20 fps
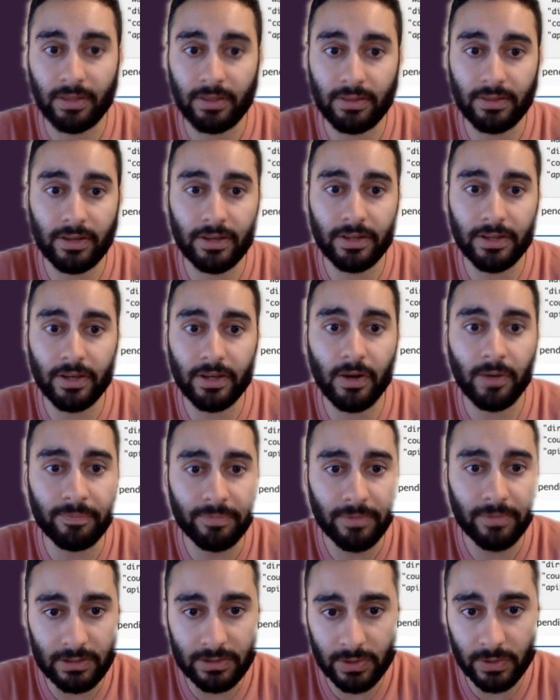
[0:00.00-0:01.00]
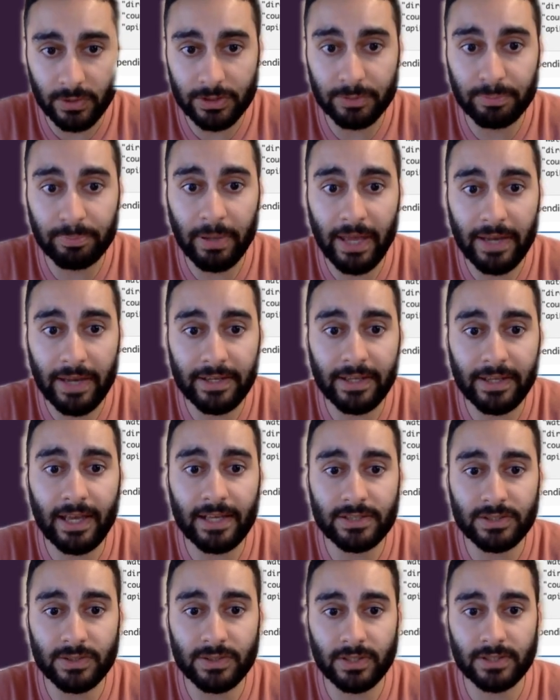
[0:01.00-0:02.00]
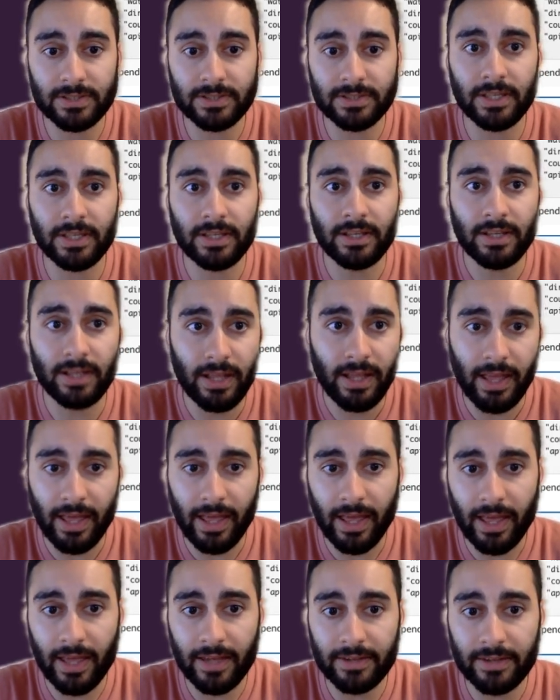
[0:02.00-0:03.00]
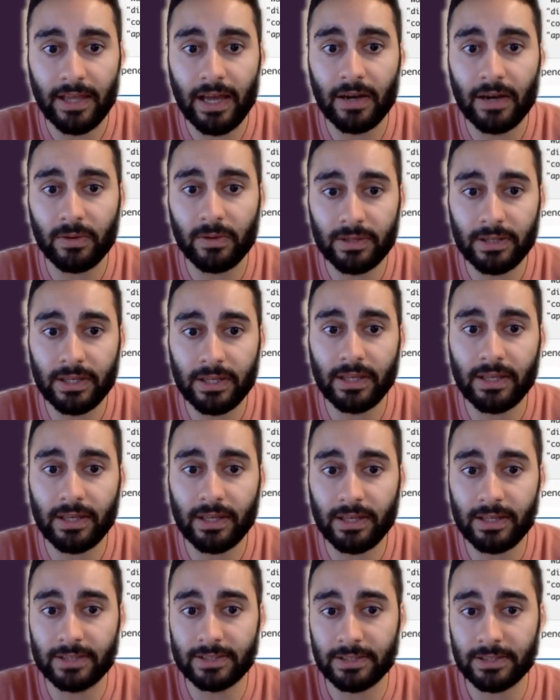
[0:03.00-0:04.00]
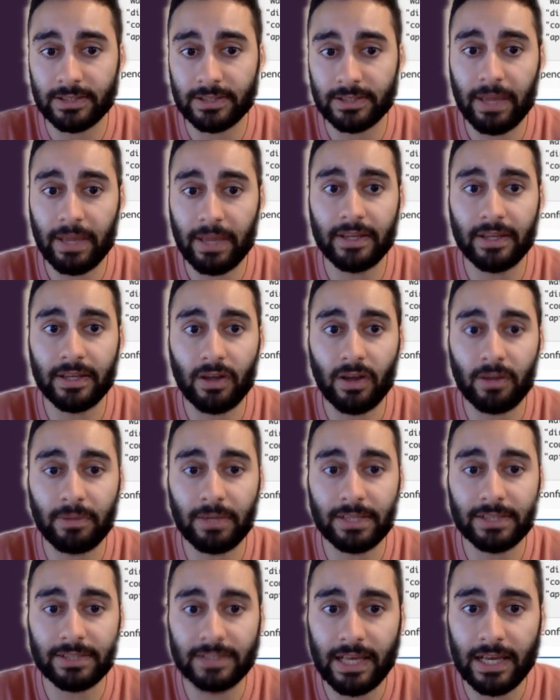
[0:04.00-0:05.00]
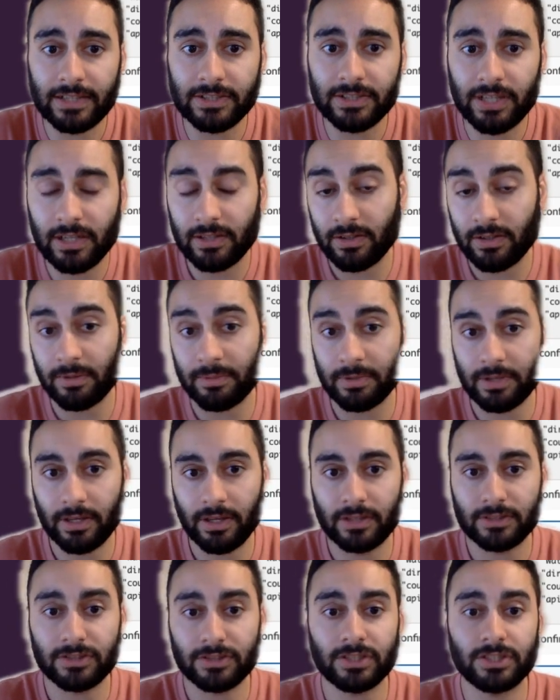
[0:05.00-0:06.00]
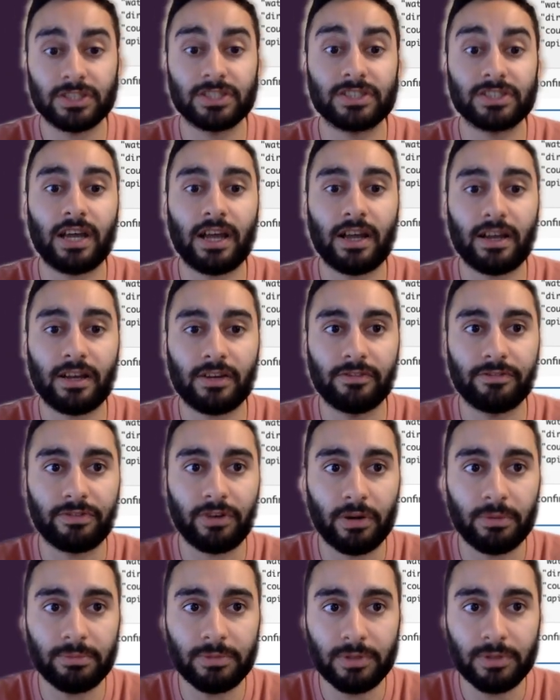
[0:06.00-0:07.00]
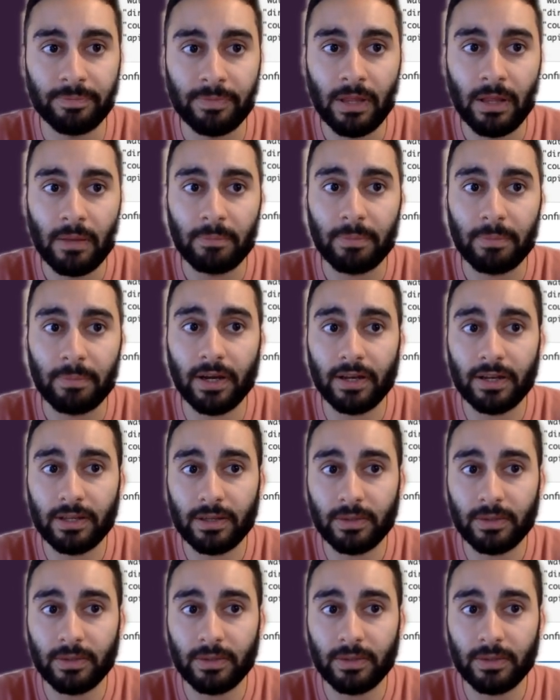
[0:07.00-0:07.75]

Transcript: There you go. So it's pending, as you can see, and not only is it pending on my Slack channel, it just got confirmed, but